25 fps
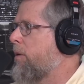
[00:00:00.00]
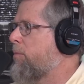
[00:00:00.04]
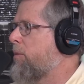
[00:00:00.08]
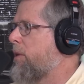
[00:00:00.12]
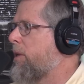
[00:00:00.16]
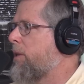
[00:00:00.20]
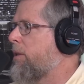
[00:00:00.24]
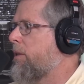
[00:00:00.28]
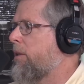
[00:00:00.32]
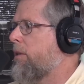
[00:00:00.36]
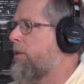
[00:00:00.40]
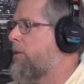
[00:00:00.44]
I
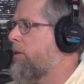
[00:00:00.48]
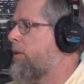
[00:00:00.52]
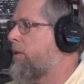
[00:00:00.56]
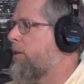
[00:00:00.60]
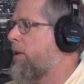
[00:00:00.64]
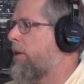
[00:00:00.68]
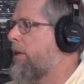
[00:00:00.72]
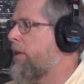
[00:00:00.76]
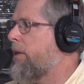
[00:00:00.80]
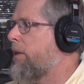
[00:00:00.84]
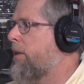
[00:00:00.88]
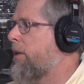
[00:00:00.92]
mean, they're
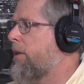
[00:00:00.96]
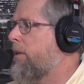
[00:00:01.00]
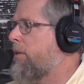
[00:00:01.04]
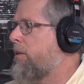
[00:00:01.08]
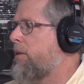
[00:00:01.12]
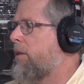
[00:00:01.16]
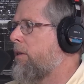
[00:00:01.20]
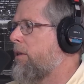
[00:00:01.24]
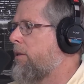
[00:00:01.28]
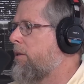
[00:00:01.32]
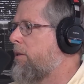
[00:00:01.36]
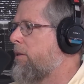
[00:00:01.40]
just like
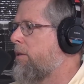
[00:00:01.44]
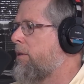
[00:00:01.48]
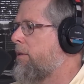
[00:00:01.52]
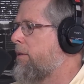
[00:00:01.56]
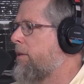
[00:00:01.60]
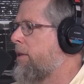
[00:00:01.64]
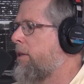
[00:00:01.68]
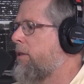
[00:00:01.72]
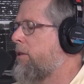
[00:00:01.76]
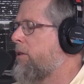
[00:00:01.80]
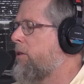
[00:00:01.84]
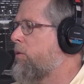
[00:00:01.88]
us. They
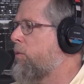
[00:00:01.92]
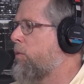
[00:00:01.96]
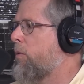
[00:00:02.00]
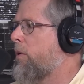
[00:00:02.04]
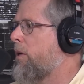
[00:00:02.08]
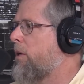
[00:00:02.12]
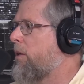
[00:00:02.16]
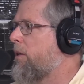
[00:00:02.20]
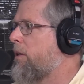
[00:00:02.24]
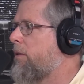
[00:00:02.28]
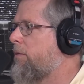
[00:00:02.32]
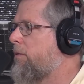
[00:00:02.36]
they just
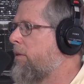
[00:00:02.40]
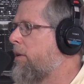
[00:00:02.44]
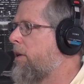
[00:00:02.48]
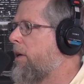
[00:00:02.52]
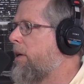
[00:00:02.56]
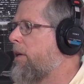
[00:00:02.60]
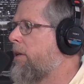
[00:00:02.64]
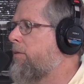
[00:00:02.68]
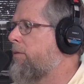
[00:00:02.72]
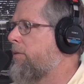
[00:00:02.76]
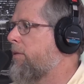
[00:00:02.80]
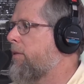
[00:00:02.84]
want to live
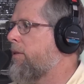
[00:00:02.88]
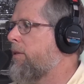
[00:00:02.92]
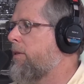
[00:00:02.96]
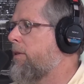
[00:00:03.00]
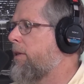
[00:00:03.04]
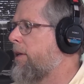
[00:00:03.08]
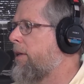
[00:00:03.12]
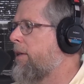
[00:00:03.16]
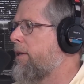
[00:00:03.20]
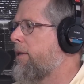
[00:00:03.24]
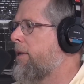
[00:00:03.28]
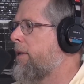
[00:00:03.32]
life
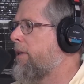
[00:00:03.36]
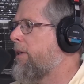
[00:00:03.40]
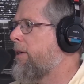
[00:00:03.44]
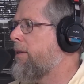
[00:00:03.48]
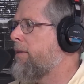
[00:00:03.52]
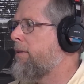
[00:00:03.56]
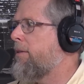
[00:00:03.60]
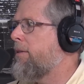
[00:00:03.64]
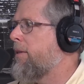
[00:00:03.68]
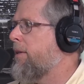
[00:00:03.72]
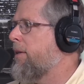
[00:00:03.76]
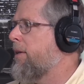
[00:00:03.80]
and
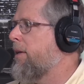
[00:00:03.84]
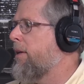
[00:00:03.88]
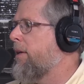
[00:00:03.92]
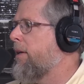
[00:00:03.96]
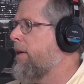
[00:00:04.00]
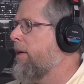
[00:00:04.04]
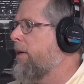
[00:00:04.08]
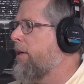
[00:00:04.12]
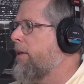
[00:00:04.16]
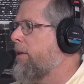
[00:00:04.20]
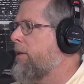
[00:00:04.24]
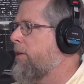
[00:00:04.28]
and
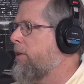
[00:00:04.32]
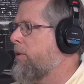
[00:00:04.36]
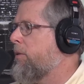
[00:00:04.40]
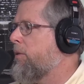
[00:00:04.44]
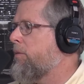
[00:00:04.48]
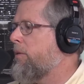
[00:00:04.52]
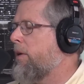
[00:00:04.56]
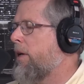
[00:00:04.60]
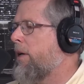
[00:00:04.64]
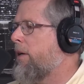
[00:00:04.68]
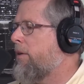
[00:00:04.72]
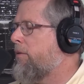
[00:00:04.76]
you
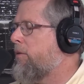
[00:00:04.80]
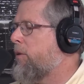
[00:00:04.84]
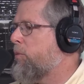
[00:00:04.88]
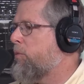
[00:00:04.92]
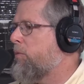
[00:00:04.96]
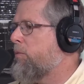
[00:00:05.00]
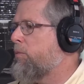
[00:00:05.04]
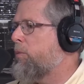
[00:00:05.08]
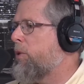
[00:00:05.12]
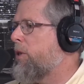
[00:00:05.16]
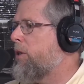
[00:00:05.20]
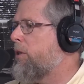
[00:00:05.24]
know have a
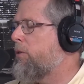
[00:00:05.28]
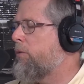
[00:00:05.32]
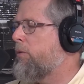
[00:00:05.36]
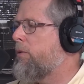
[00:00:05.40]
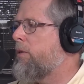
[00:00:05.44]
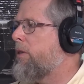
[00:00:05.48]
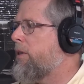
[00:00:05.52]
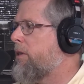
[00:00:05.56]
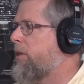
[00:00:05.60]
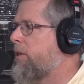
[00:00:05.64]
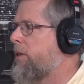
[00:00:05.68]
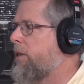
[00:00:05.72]

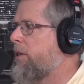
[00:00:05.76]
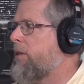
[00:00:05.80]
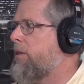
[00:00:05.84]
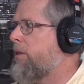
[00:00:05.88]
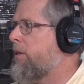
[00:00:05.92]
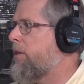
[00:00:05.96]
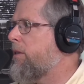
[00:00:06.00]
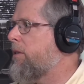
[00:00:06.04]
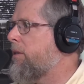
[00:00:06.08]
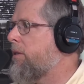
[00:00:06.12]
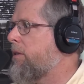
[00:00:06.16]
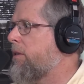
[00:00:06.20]
peaceful
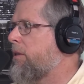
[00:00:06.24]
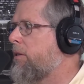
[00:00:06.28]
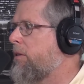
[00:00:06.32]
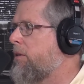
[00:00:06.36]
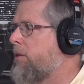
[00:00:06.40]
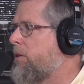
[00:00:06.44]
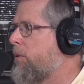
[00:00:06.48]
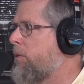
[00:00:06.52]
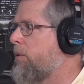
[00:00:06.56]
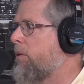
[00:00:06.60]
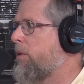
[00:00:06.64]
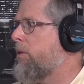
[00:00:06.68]
existence and
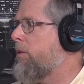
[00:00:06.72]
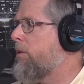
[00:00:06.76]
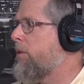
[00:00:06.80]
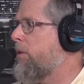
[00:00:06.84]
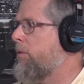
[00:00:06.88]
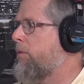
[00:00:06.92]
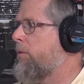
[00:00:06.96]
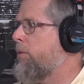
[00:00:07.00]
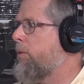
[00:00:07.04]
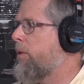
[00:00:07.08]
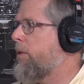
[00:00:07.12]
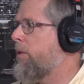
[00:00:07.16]
so on and
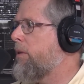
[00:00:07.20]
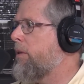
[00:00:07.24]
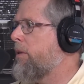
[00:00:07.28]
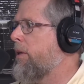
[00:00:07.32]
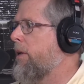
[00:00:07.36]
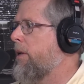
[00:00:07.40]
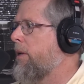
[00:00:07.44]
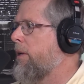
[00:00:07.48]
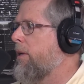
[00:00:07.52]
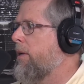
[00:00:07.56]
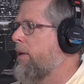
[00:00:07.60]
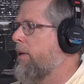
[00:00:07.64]
so forth.
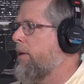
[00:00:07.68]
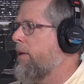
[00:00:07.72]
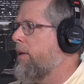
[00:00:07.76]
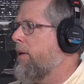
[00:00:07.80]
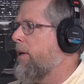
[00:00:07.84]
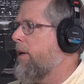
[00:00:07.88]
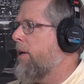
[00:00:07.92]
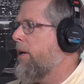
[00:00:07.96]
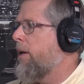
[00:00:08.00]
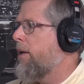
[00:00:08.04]
That's the the